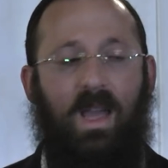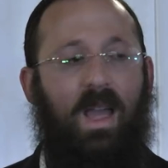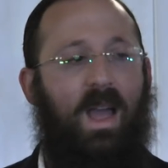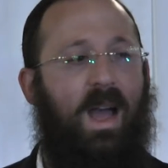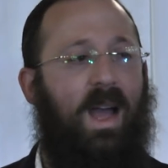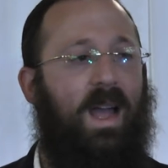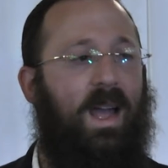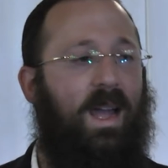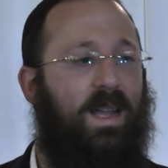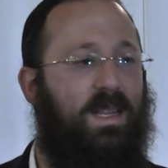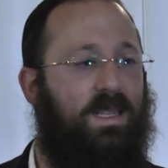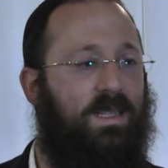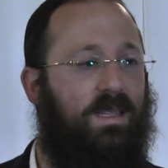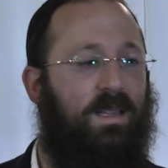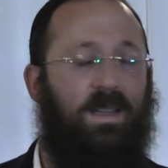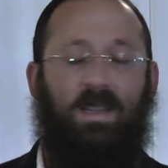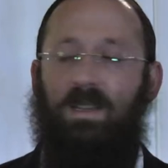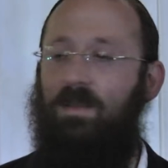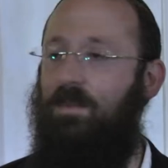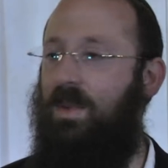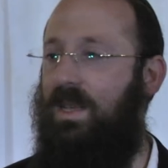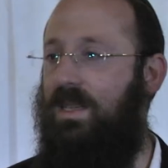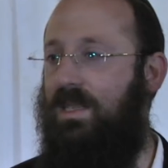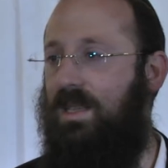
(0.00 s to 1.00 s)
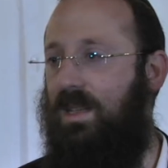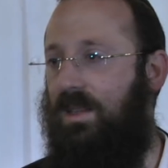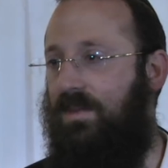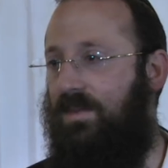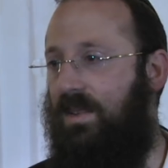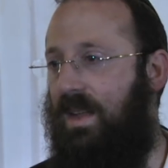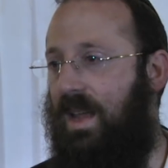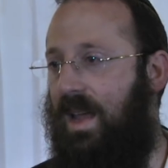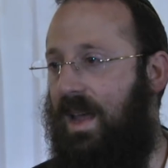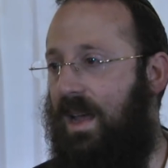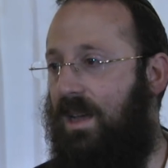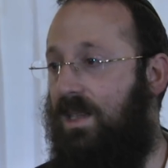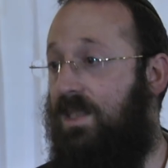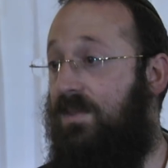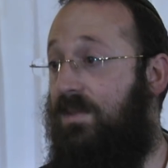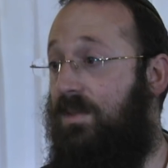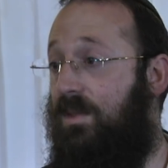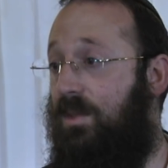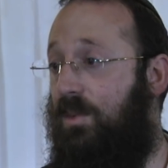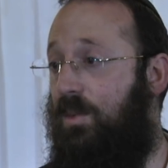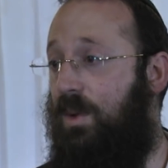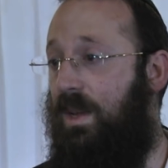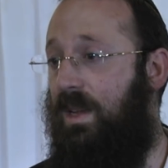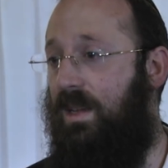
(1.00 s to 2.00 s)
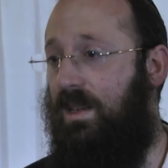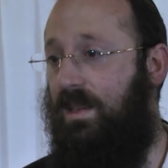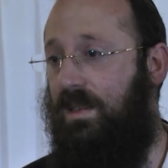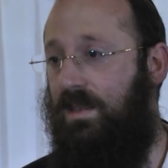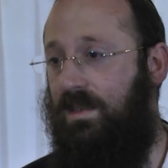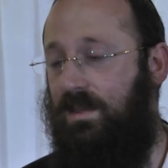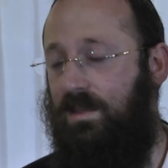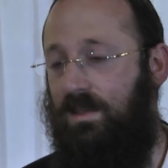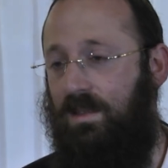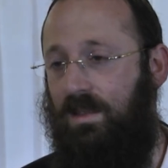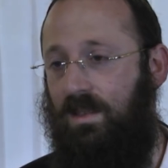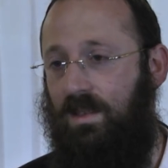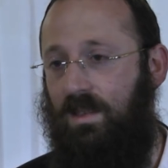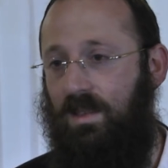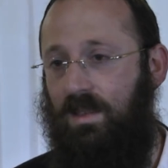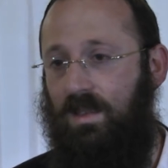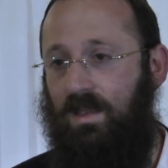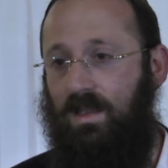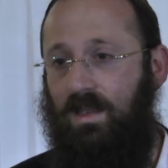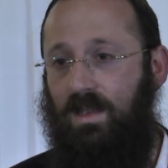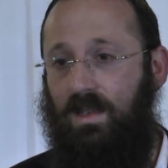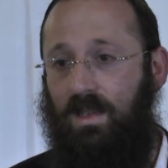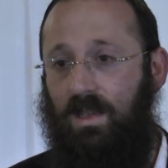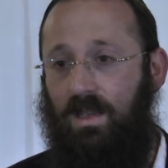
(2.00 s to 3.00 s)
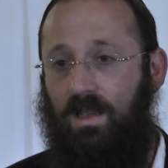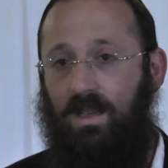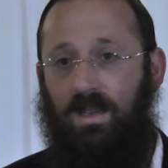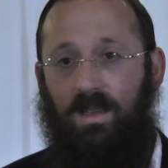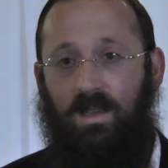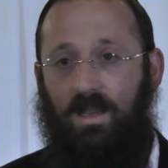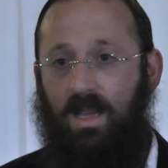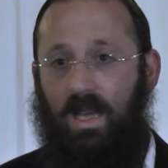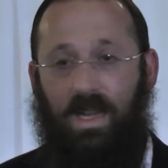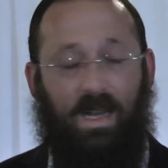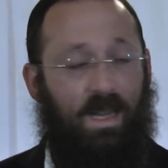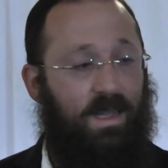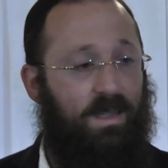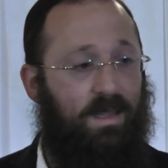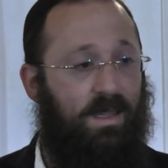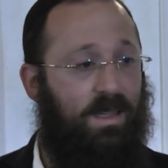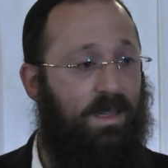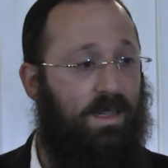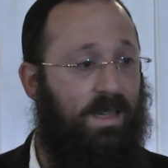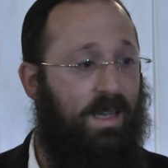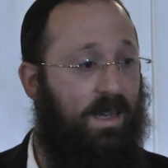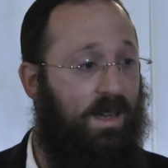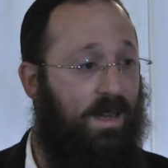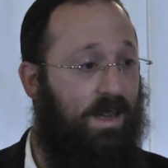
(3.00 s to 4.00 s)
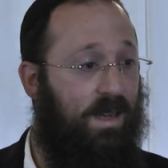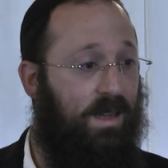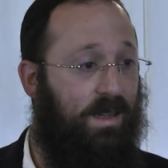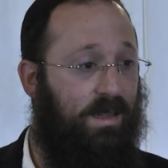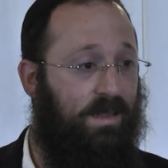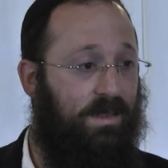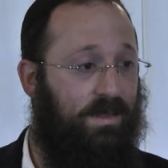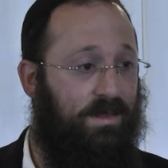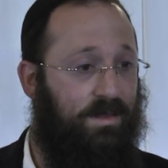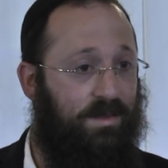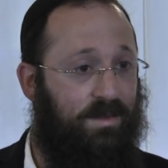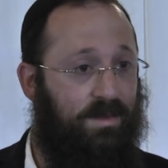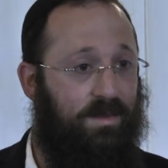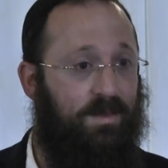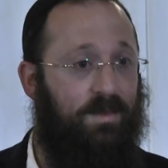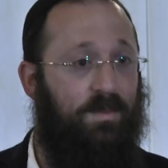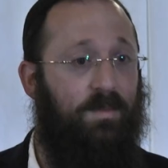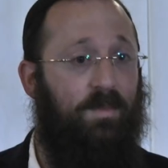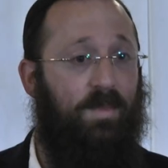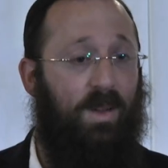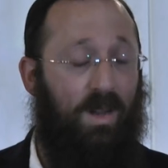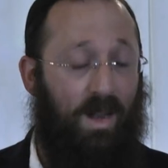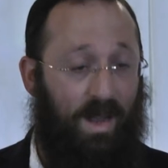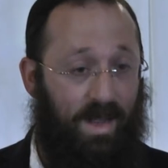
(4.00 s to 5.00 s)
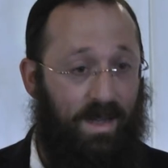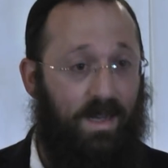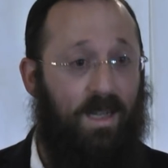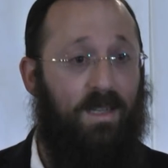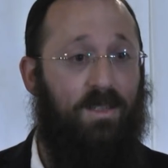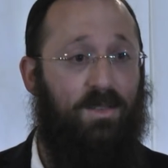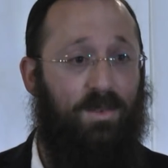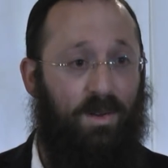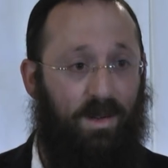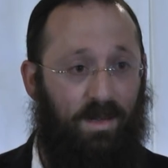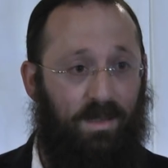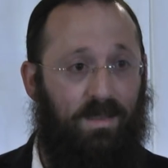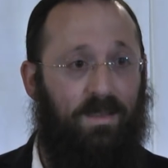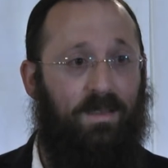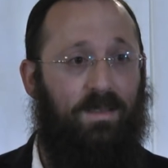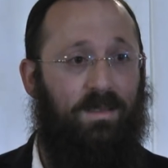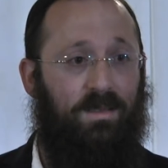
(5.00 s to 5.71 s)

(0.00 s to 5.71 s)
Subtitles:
I isolated myself in a house for a week, and I didn't get high, but I got drunk.